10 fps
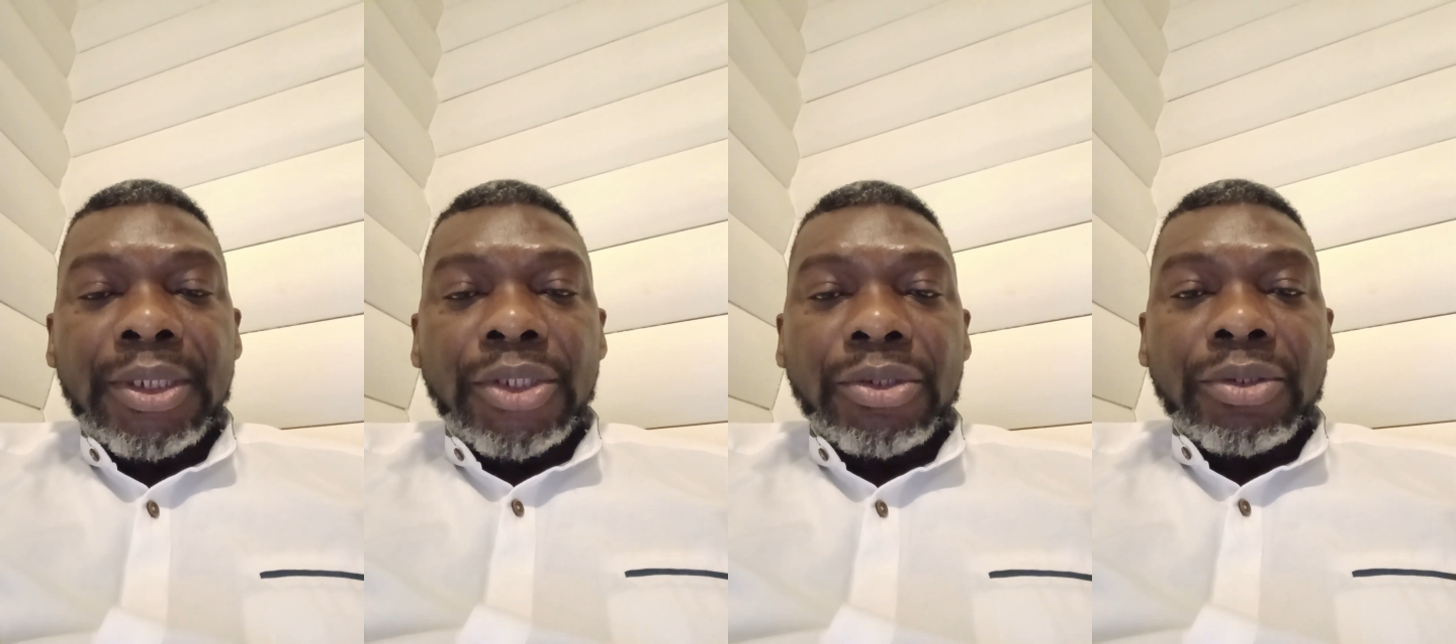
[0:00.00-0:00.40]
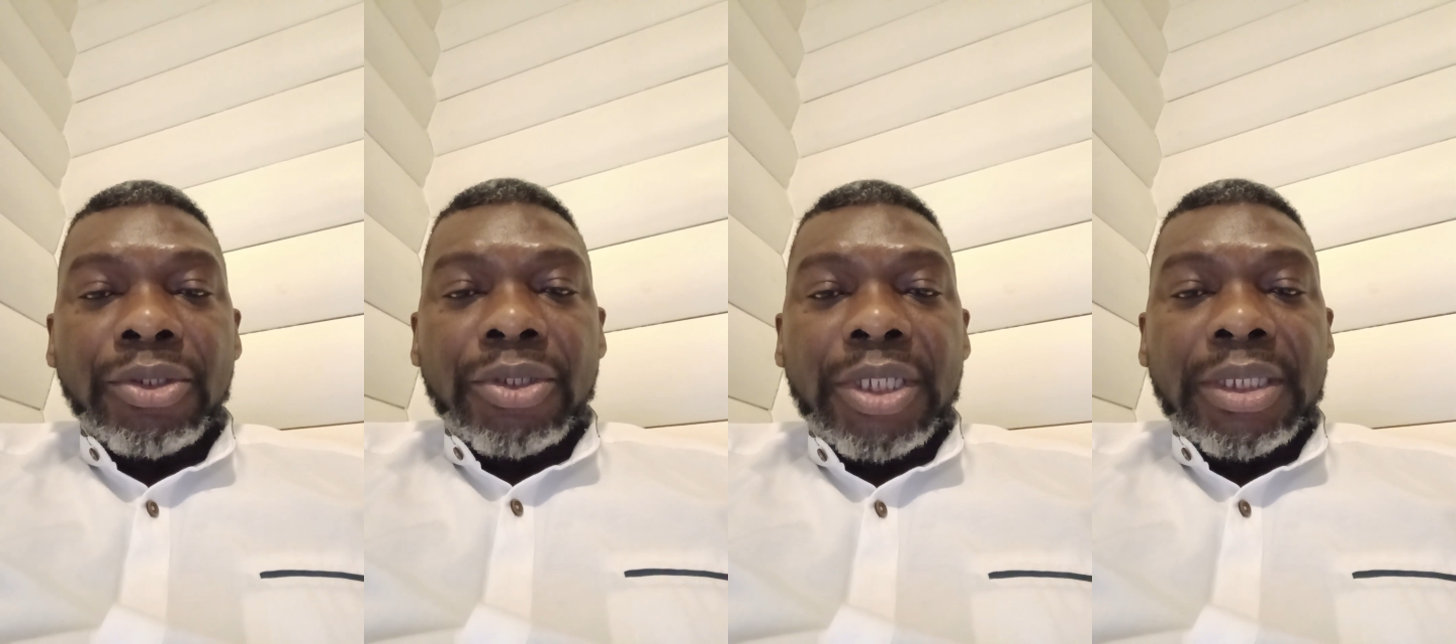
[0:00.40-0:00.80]

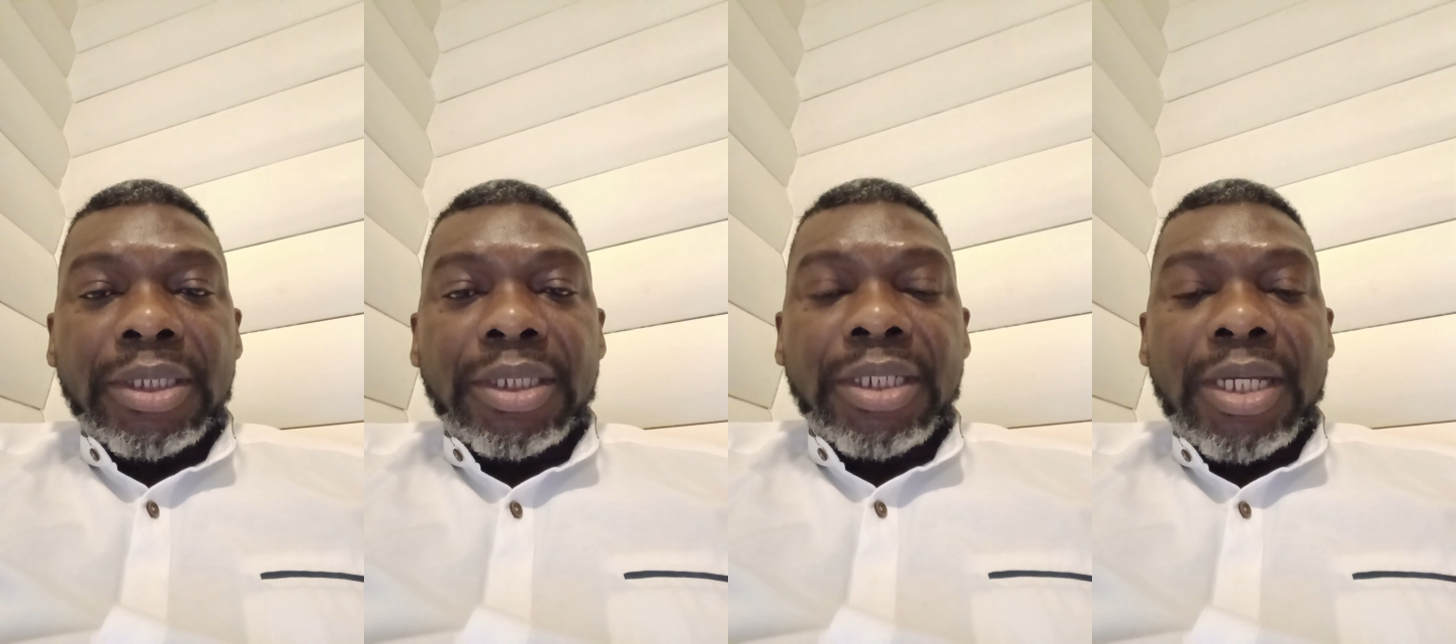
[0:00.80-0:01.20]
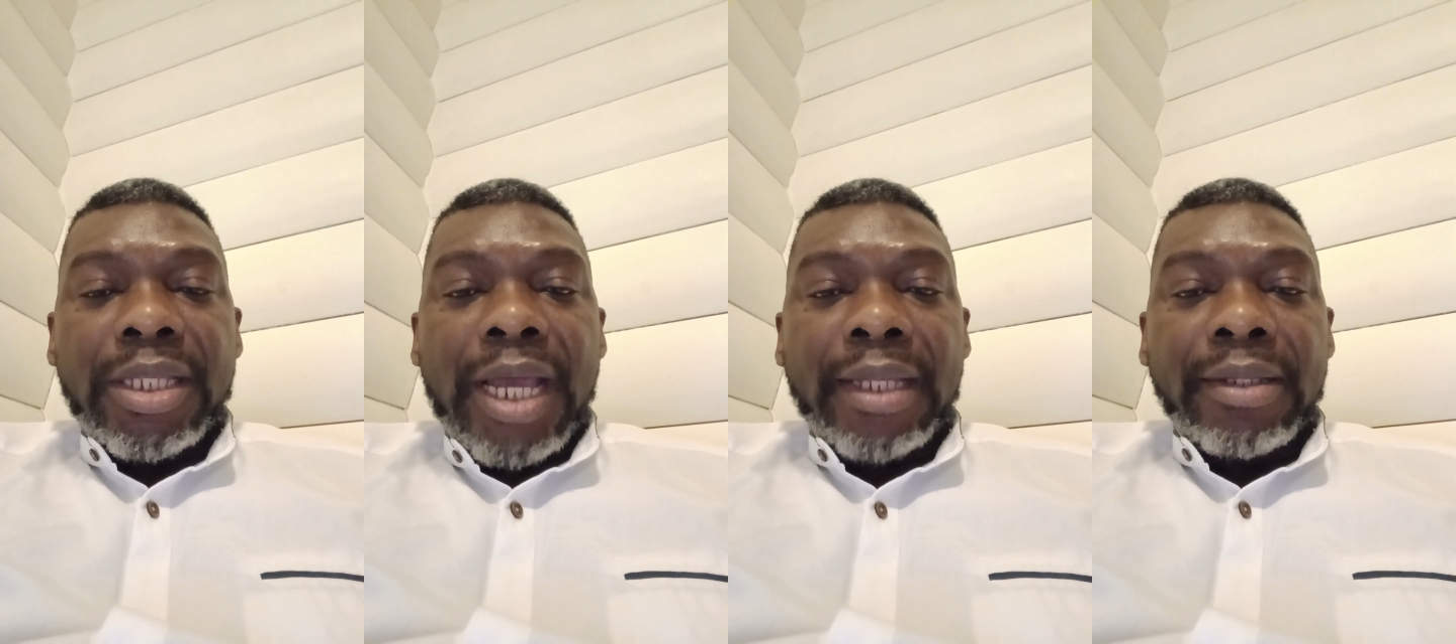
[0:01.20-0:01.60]
you can see
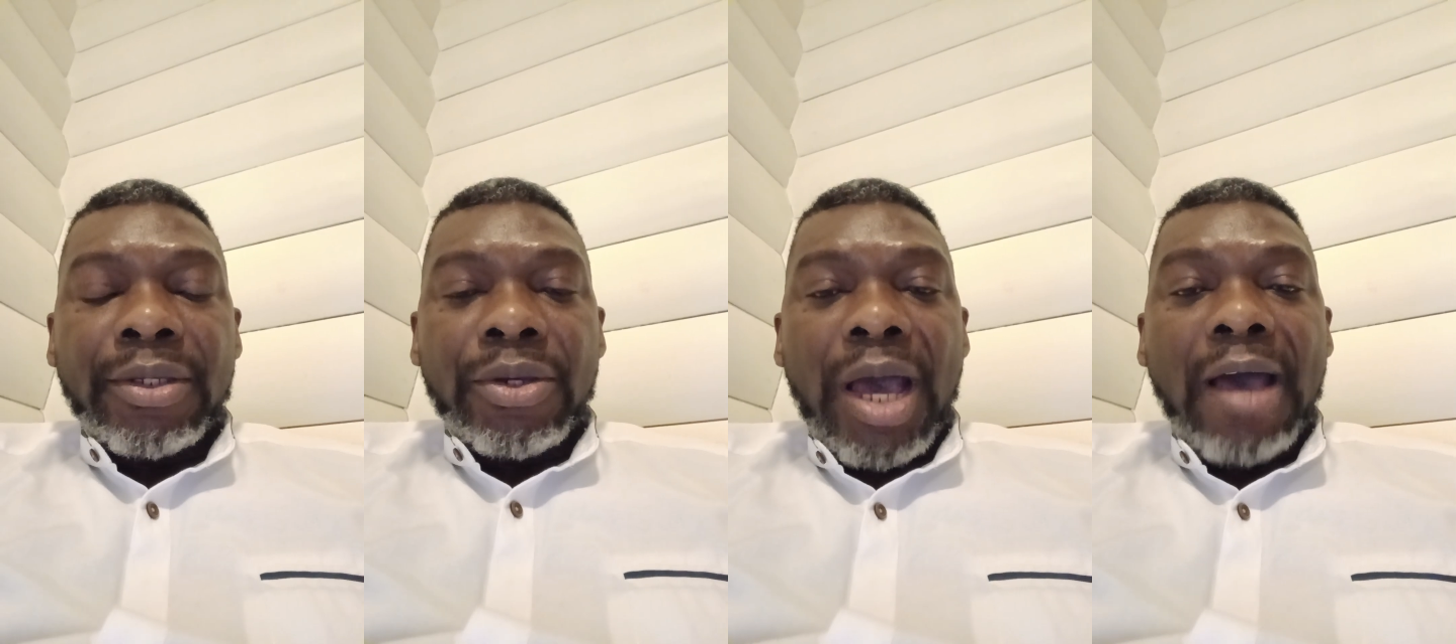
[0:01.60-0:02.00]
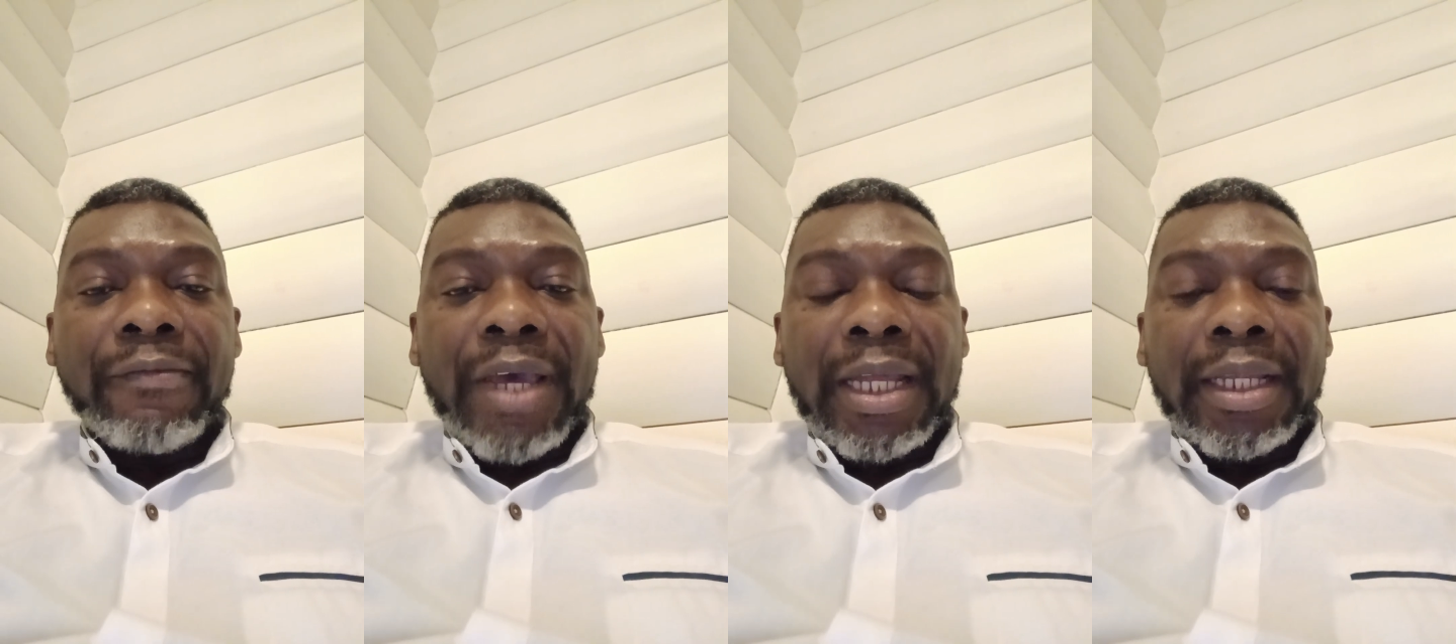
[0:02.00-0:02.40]
that you
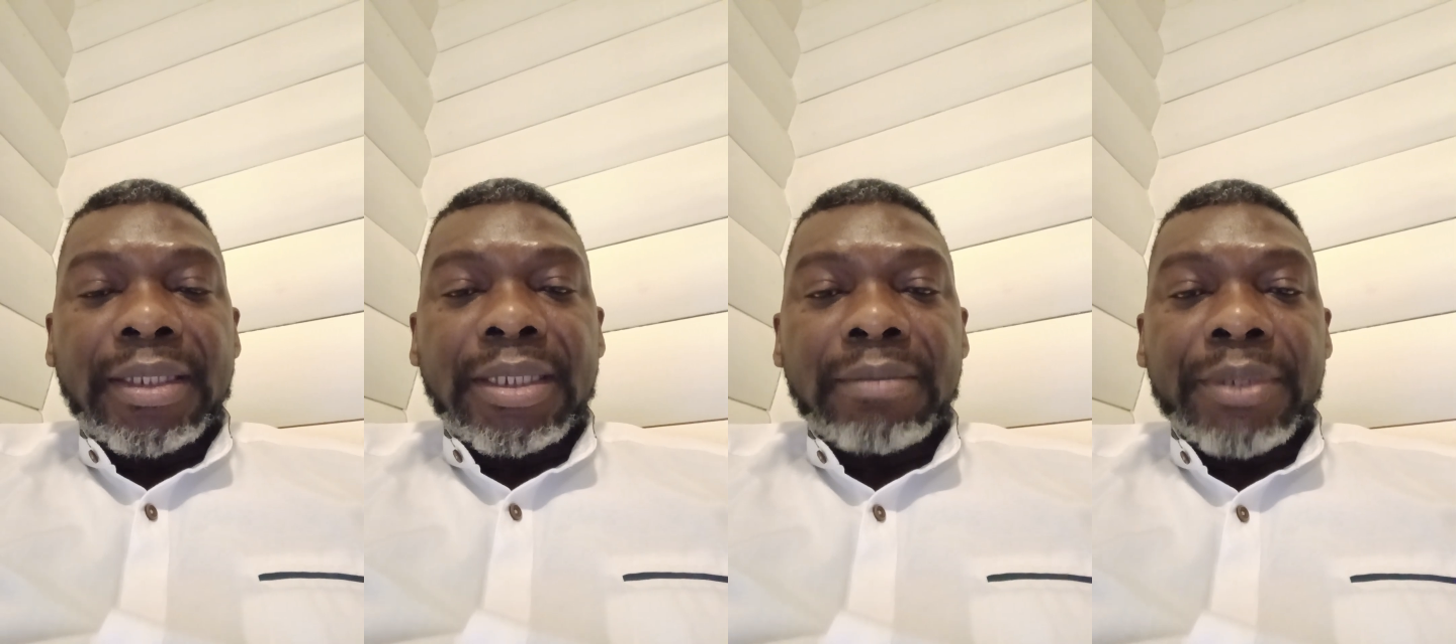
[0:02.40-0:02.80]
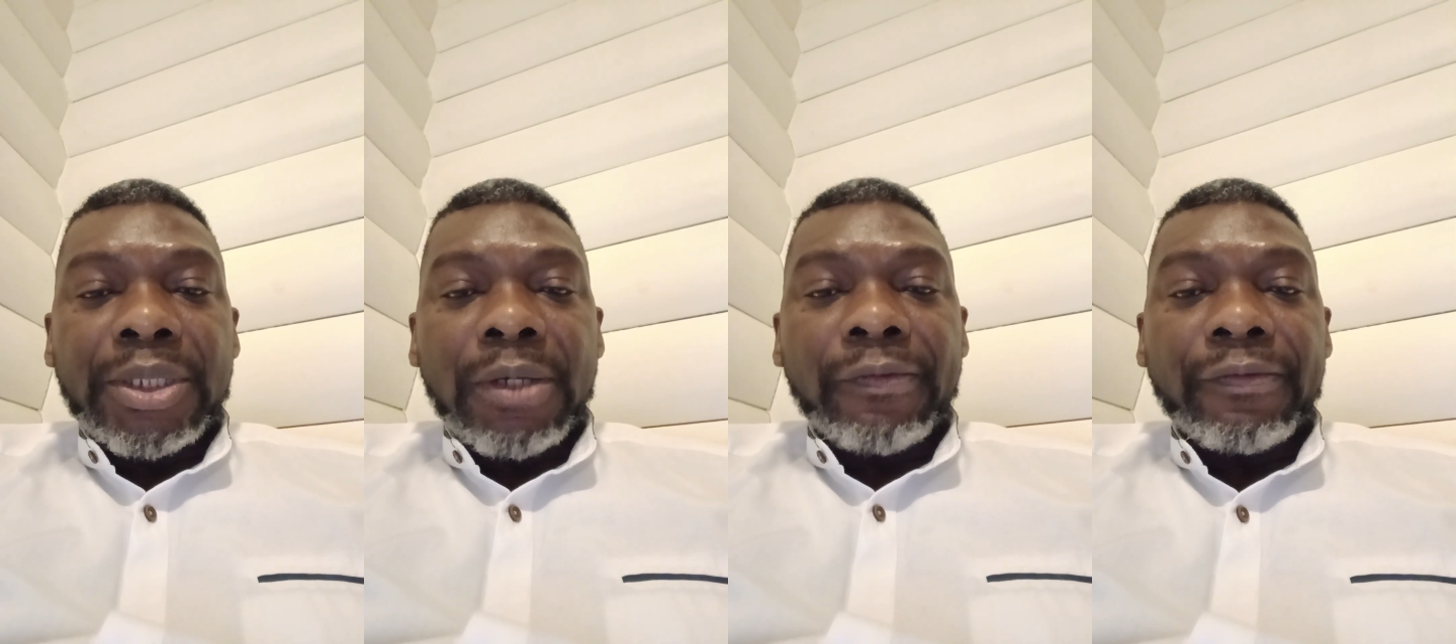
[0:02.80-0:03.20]
have a little
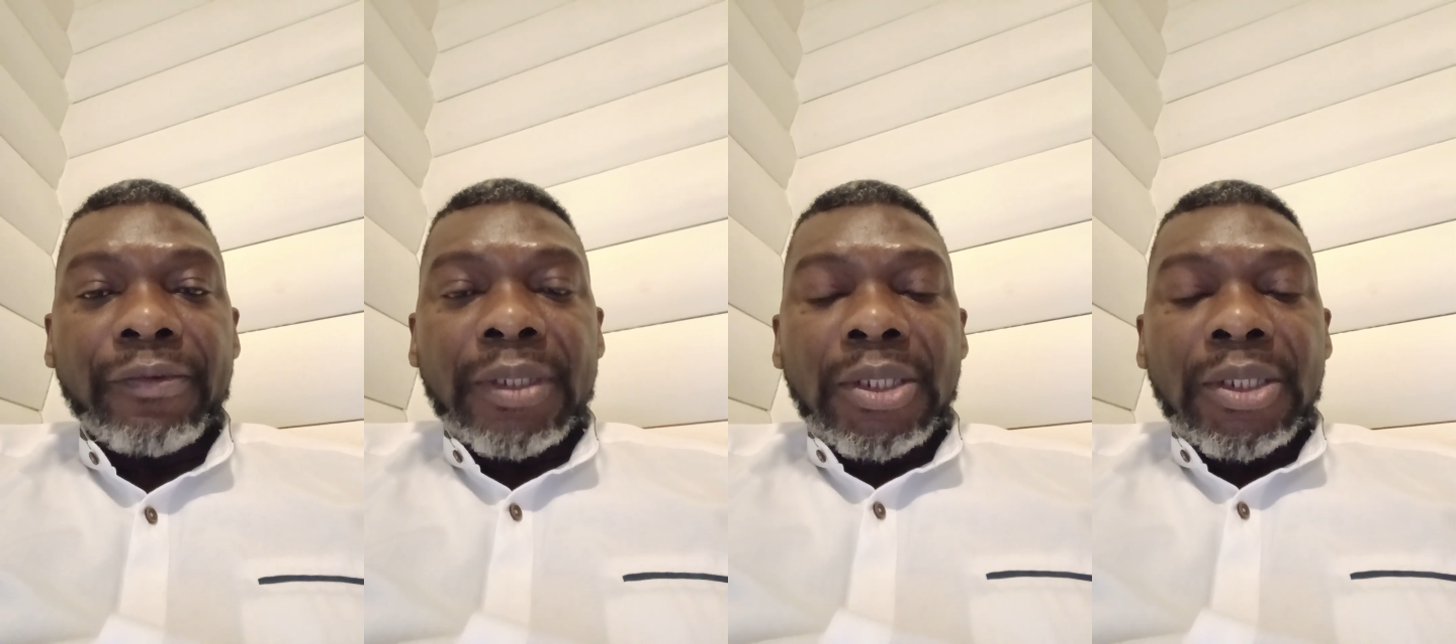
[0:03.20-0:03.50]
bit of